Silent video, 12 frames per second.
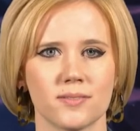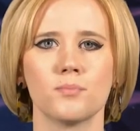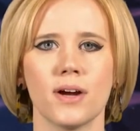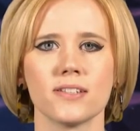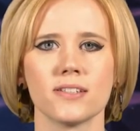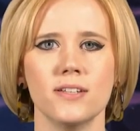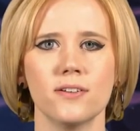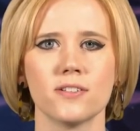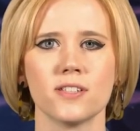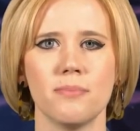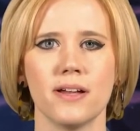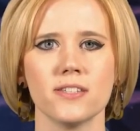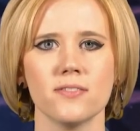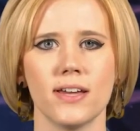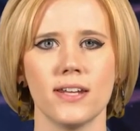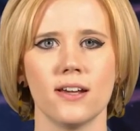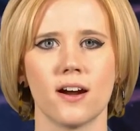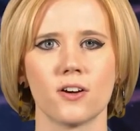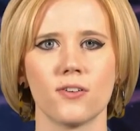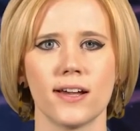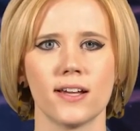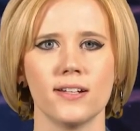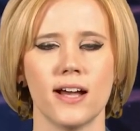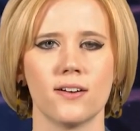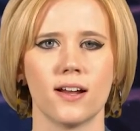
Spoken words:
Prosecutors in Pennsylvania are cracking down